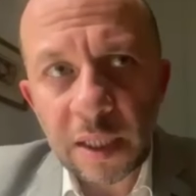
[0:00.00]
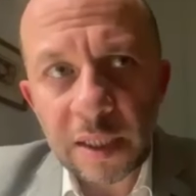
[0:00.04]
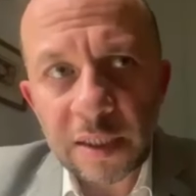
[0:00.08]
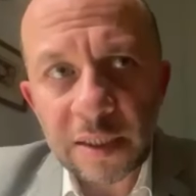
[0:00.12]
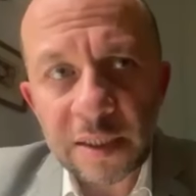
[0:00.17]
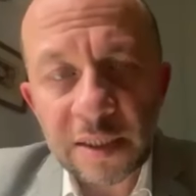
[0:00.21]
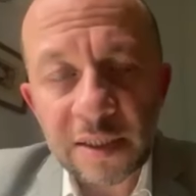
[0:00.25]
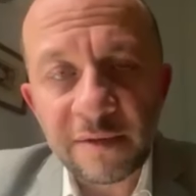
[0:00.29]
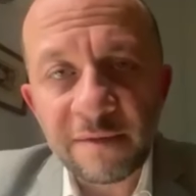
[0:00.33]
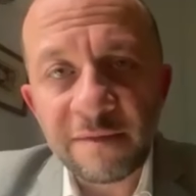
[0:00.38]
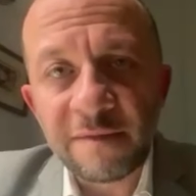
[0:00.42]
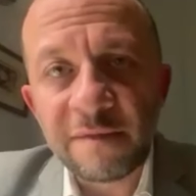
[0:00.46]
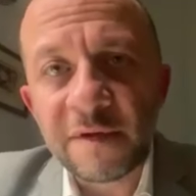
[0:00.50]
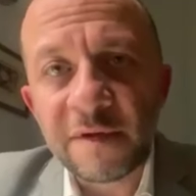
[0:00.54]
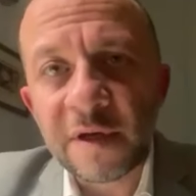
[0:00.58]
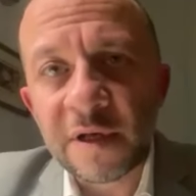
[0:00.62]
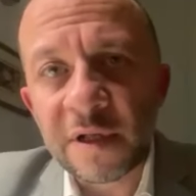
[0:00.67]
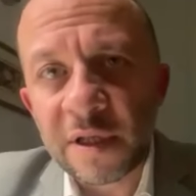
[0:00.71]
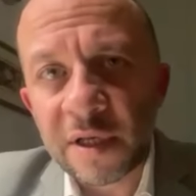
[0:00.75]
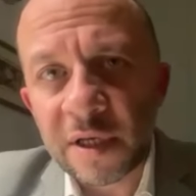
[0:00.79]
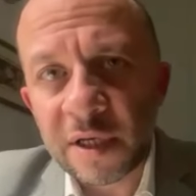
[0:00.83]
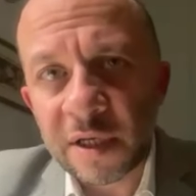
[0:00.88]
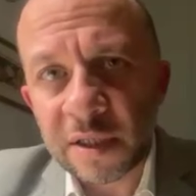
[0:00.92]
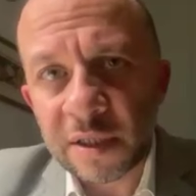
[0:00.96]

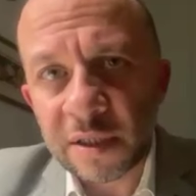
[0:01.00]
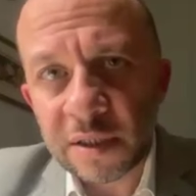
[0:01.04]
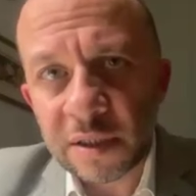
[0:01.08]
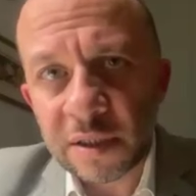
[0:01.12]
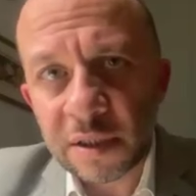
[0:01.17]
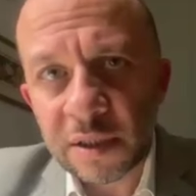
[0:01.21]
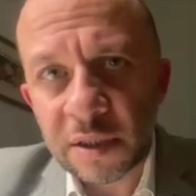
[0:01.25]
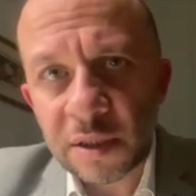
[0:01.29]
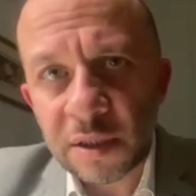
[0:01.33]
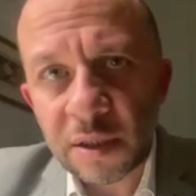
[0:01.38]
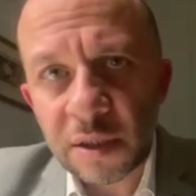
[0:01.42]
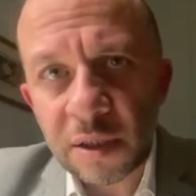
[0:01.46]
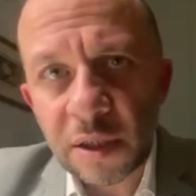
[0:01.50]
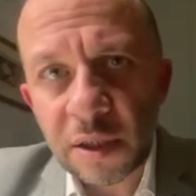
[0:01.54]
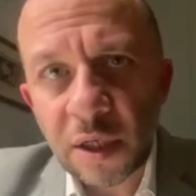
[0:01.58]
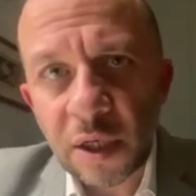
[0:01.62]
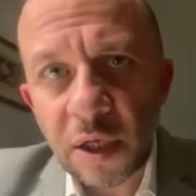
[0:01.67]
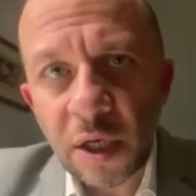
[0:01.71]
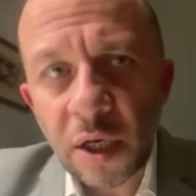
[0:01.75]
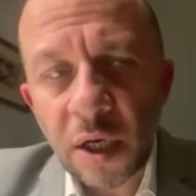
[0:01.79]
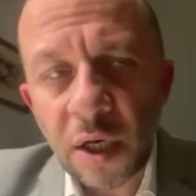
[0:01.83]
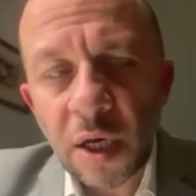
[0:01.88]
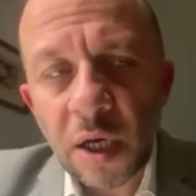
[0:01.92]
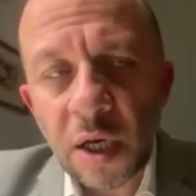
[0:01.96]
civilians
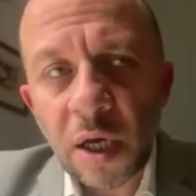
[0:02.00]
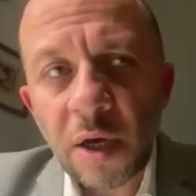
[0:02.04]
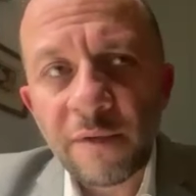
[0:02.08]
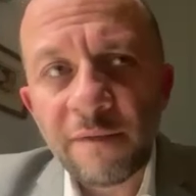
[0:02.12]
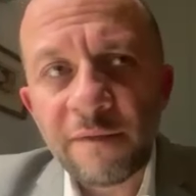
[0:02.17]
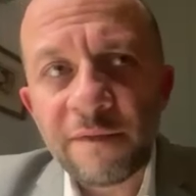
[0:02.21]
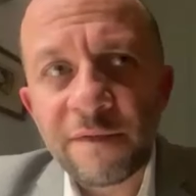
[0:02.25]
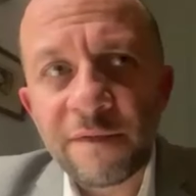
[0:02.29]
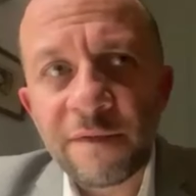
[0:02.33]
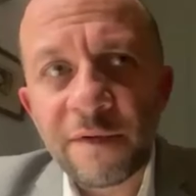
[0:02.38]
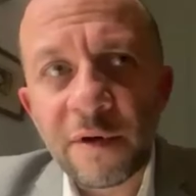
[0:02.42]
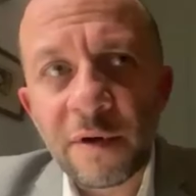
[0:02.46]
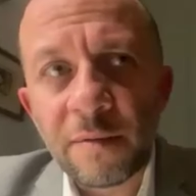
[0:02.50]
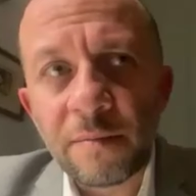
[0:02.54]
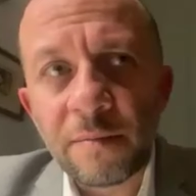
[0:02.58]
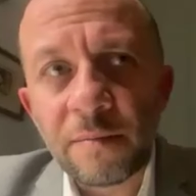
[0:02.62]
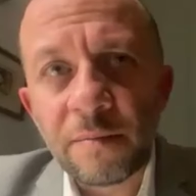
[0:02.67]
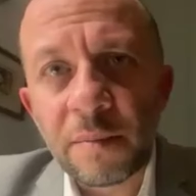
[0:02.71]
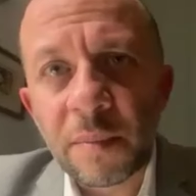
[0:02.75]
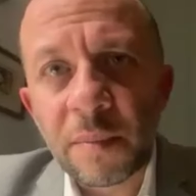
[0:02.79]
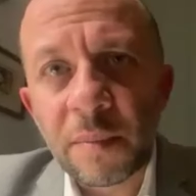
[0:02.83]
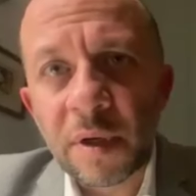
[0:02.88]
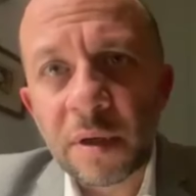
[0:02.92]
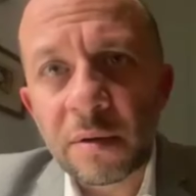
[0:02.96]

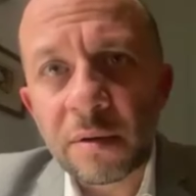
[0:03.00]
from